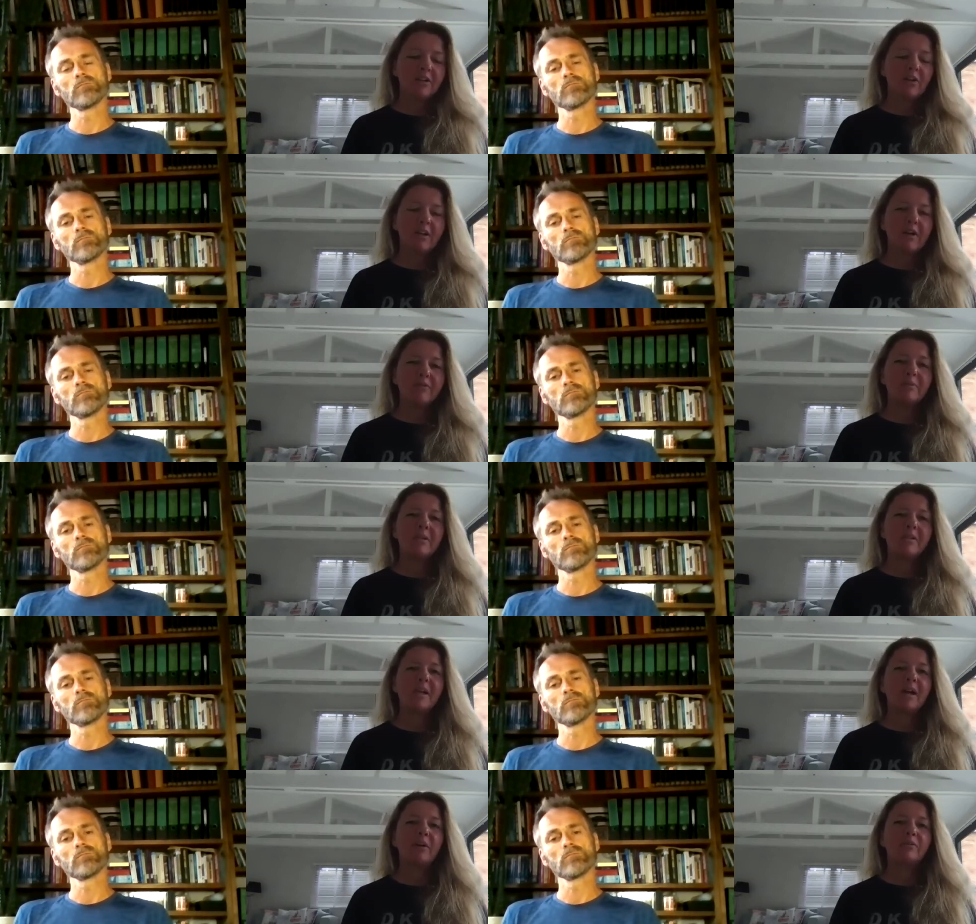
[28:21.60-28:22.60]
Speaker 1: that for
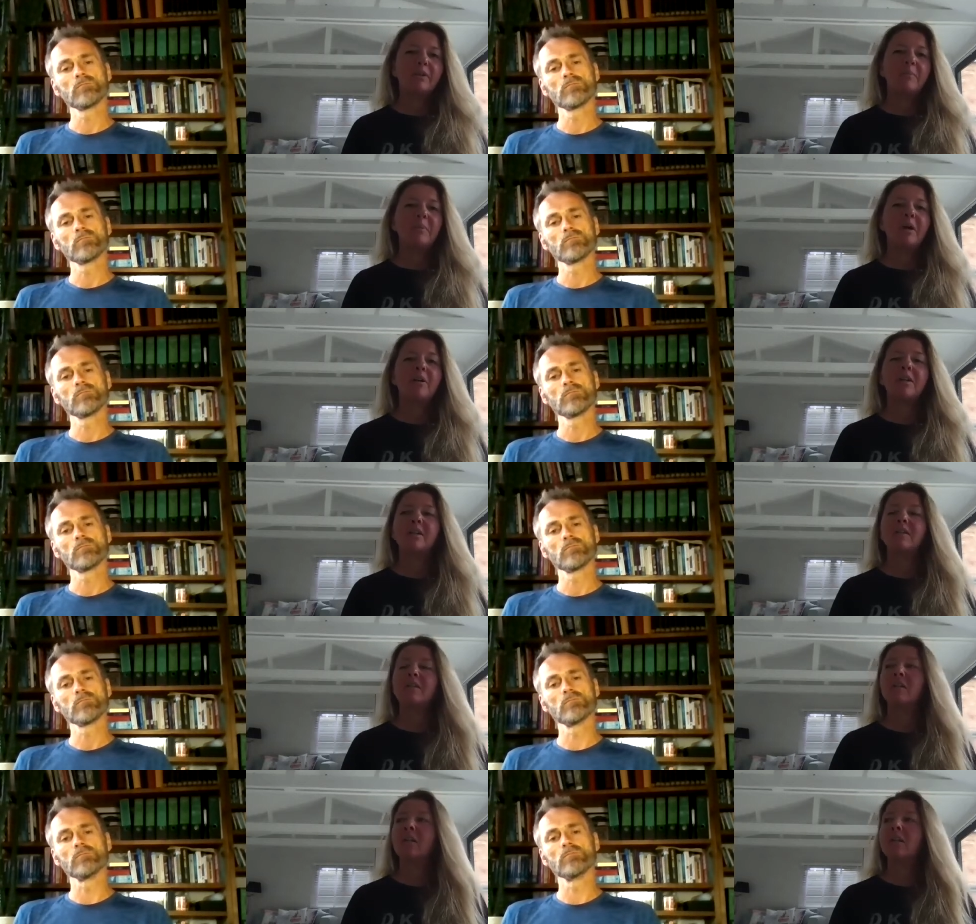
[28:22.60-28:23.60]
myself. Landmark
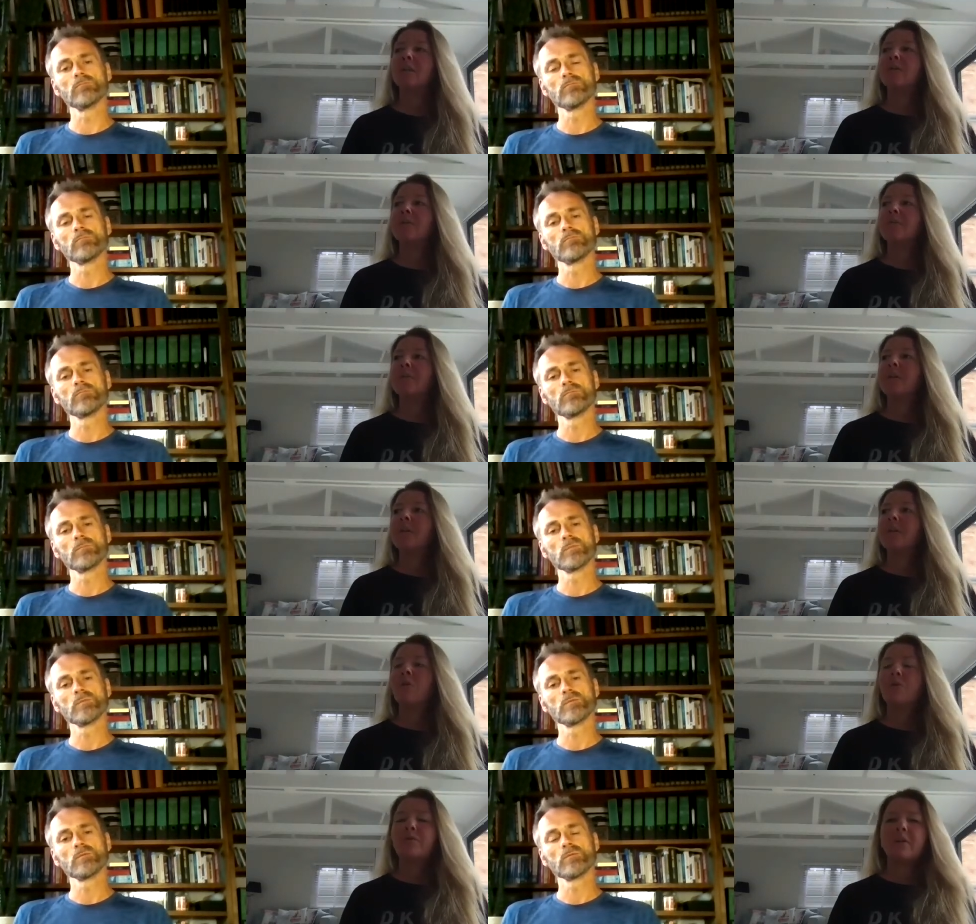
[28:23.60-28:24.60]
is mm. it's
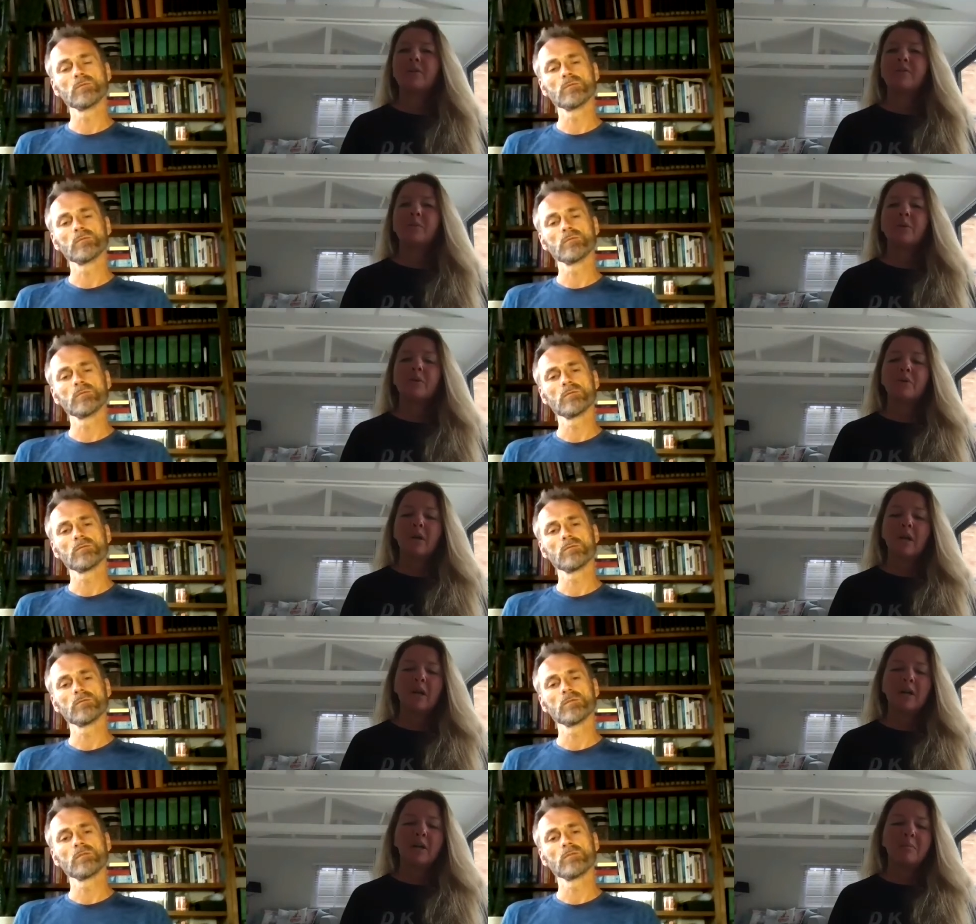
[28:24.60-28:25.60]
not for everyone,
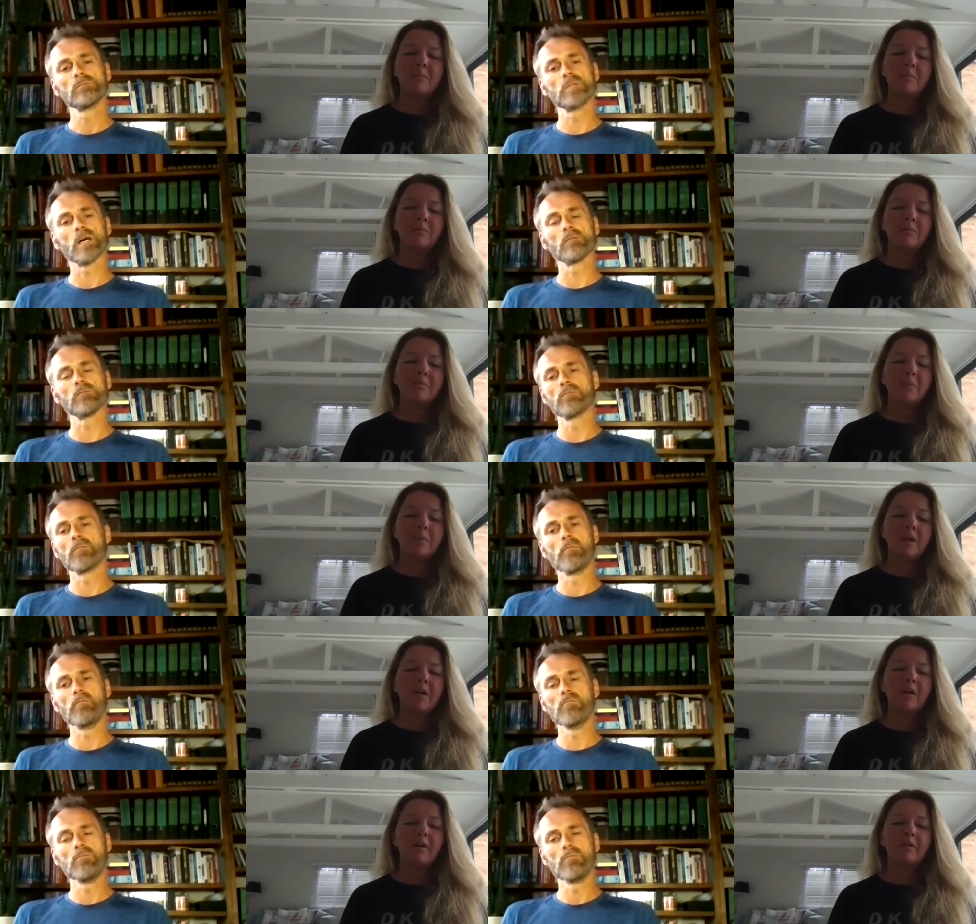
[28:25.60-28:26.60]
um,
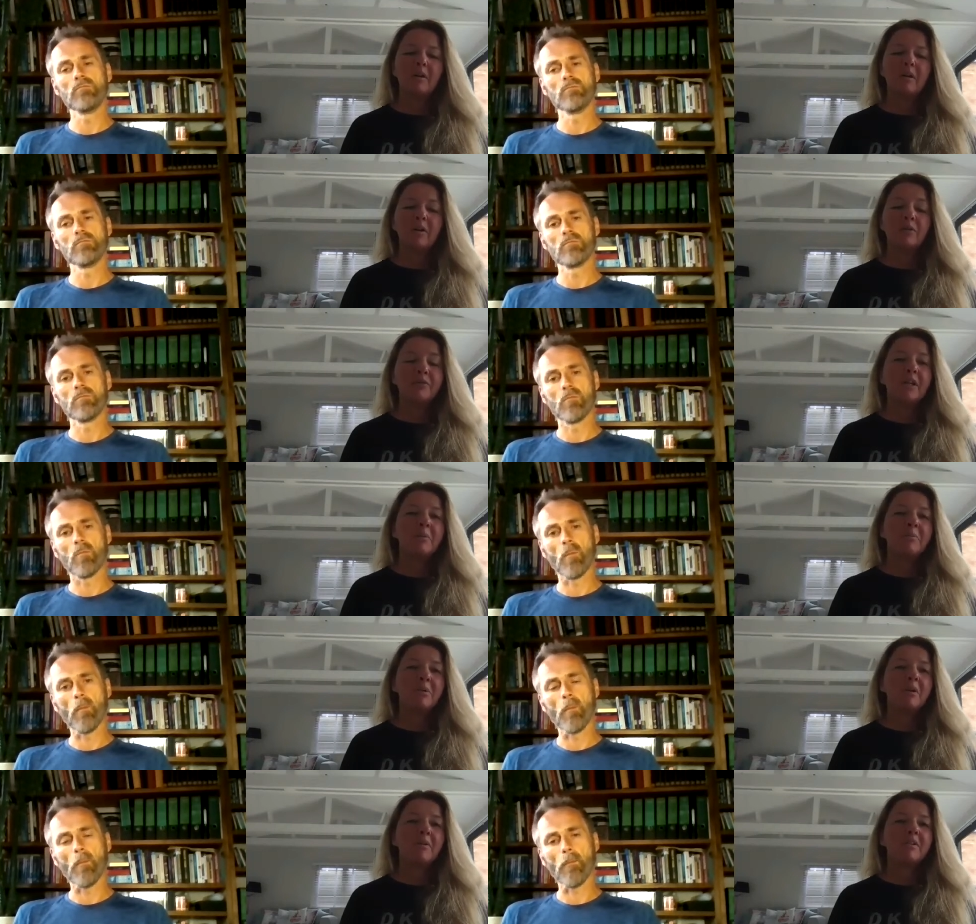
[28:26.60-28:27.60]
and I, I loved it,
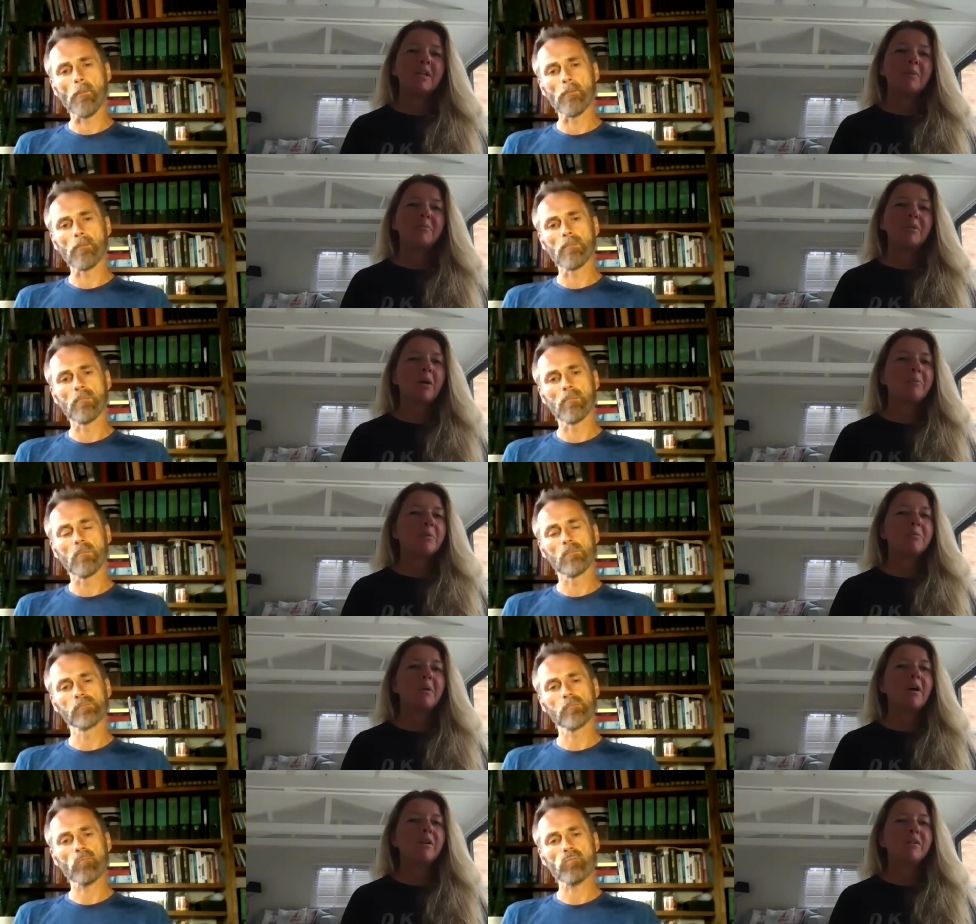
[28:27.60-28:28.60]
but at the same time, there was
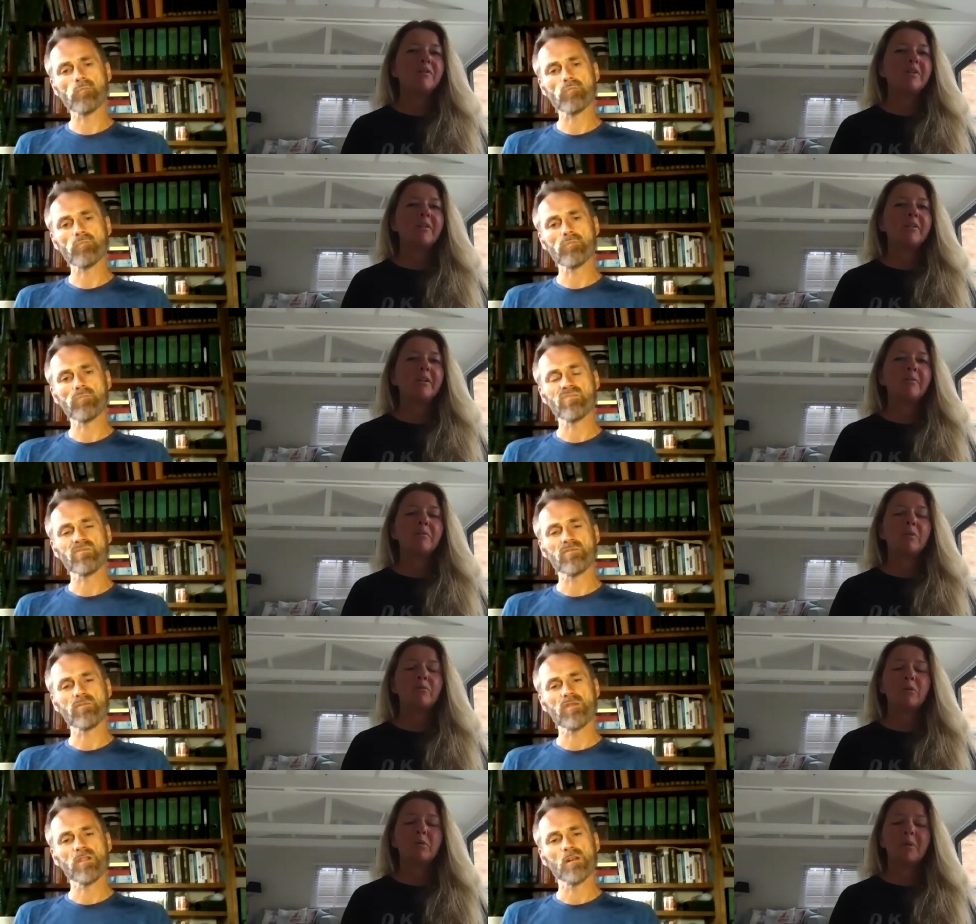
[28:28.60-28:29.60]
parts of it that, that
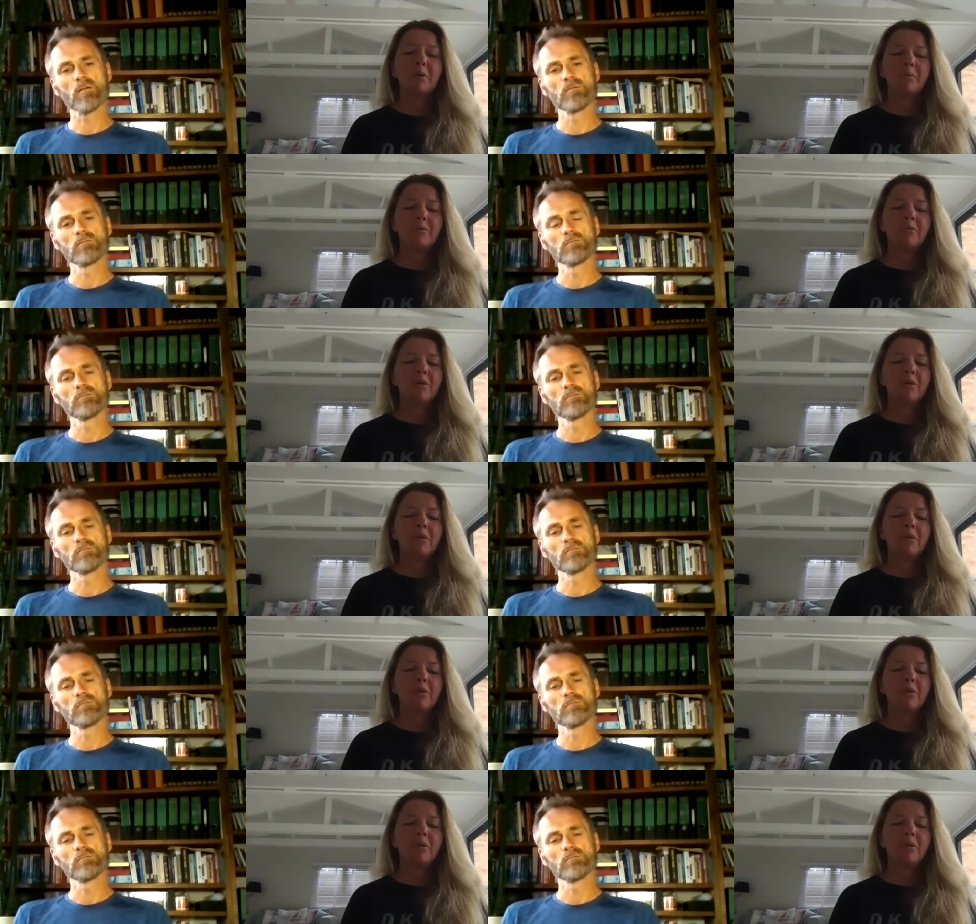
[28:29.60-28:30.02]
rubbed me up the wrong